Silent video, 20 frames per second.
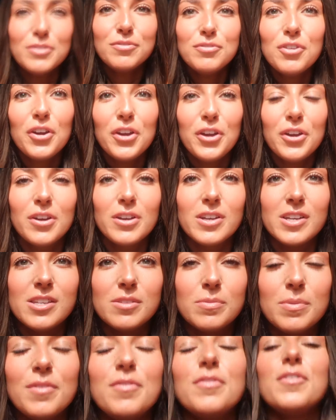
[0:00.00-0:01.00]
Right
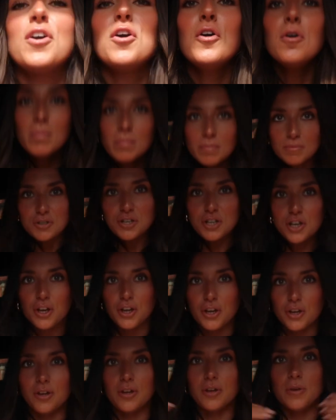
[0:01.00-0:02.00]
guys, we've come
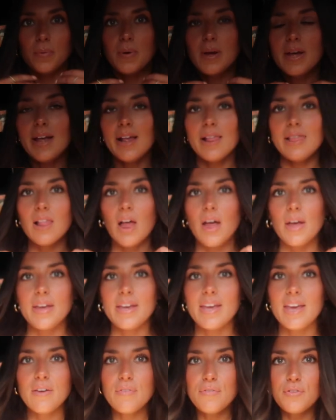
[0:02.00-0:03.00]
to,
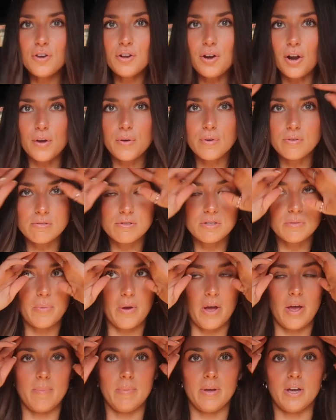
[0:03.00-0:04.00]
like, if you're local to
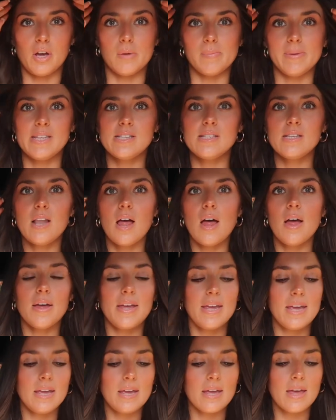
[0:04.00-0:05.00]
Birmingham, it's
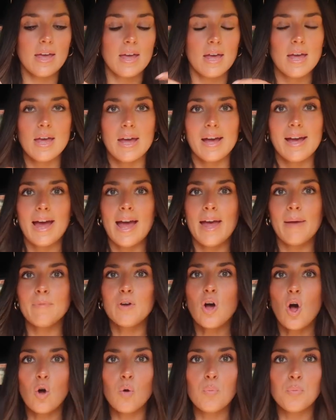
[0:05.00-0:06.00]
like um,
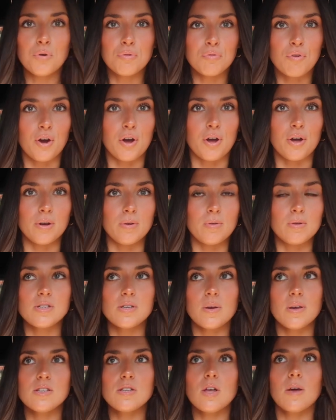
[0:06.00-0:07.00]
Colmore Row.
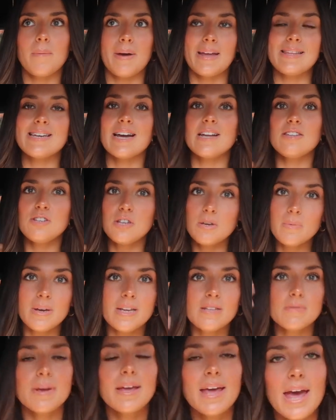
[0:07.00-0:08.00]
So it's like where Tattu
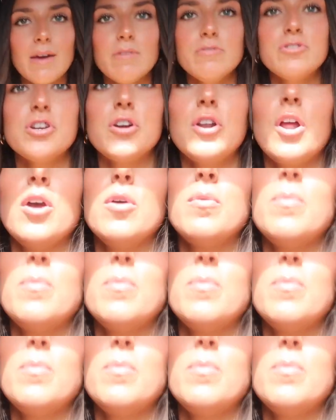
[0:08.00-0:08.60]
is, where Gaucho, like